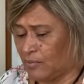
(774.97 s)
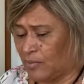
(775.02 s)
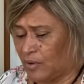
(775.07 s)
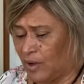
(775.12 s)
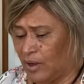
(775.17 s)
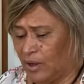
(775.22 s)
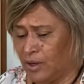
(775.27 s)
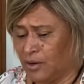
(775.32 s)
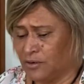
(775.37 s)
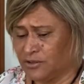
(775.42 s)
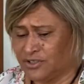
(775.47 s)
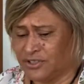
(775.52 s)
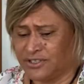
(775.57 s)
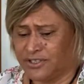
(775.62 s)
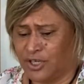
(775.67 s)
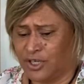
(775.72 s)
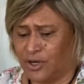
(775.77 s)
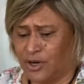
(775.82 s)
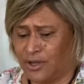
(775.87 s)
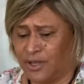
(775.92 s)
and or
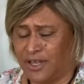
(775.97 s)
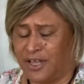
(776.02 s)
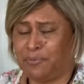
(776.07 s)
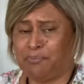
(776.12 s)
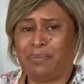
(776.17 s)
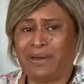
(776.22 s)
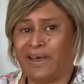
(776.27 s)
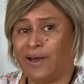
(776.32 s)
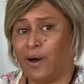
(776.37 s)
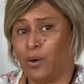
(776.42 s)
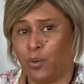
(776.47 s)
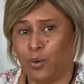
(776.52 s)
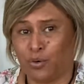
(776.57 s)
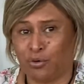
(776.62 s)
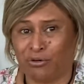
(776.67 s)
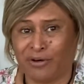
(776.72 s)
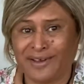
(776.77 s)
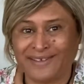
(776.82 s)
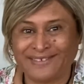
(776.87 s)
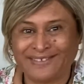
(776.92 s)
just
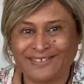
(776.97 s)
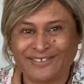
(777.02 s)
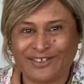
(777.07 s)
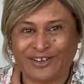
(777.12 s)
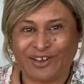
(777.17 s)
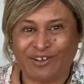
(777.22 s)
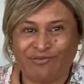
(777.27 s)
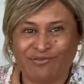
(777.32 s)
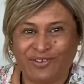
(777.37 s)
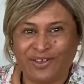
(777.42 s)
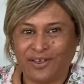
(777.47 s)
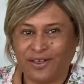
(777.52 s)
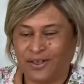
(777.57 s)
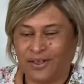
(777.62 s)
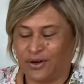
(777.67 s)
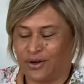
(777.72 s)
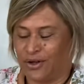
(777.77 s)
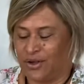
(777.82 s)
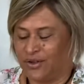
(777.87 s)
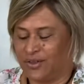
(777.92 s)
empowering stuff
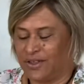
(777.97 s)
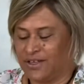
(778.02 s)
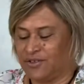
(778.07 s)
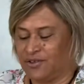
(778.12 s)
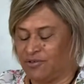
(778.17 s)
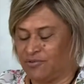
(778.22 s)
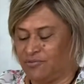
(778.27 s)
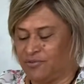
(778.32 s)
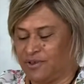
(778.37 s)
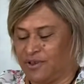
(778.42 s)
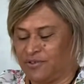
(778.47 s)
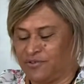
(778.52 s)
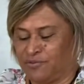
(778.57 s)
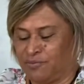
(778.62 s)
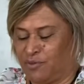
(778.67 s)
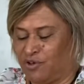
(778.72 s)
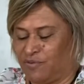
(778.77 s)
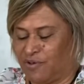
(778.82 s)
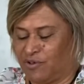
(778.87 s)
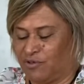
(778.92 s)
that's
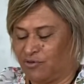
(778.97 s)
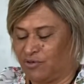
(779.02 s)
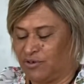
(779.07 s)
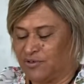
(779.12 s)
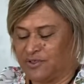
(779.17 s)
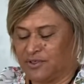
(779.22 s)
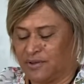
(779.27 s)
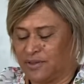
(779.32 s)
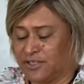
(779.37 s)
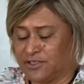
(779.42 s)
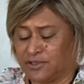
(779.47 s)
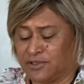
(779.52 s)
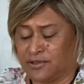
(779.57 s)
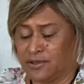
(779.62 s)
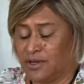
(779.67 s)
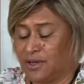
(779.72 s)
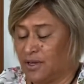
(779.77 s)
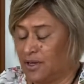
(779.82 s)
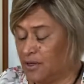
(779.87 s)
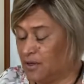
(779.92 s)
moving through. So that's
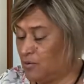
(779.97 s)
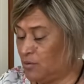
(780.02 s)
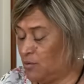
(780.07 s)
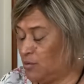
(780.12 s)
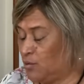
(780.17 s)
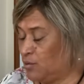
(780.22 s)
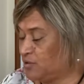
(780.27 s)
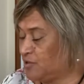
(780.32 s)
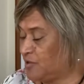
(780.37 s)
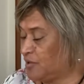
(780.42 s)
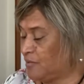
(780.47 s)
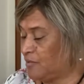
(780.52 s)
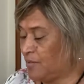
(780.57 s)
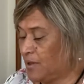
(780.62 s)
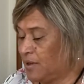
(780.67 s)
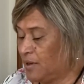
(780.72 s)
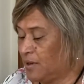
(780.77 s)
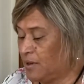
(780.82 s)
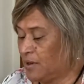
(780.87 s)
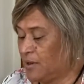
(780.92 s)
awesome.
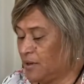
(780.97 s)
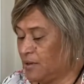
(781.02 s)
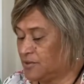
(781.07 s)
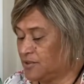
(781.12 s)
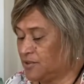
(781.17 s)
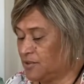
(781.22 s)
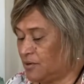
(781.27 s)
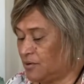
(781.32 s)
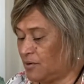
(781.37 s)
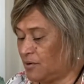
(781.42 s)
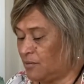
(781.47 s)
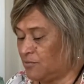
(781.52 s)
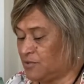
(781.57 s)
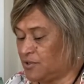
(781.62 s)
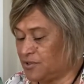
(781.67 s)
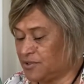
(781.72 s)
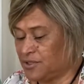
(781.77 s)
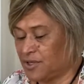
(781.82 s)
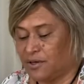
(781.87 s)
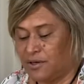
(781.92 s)
So I'm
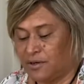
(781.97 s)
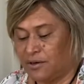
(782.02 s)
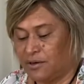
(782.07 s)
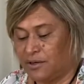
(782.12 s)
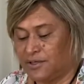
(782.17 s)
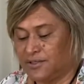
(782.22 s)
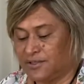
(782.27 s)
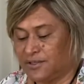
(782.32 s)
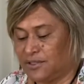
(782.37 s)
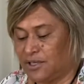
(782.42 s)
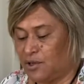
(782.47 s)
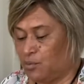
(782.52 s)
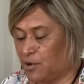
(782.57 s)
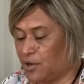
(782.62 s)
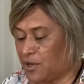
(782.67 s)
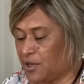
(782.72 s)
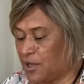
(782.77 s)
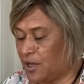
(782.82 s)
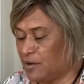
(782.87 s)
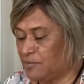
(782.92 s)
just gonna see
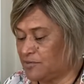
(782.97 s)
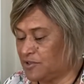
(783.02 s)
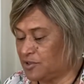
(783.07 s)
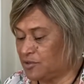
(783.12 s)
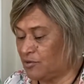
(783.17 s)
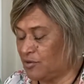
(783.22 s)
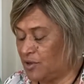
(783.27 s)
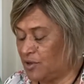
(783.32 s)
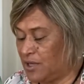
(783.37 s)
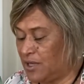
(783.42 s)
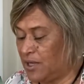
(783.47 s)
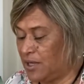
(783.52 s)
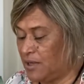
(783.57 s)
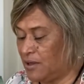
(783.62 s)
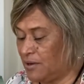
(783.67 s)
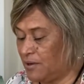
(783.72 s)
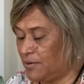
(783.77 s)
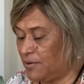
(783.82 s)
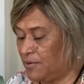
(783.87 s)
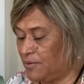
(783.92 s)
what comes through here.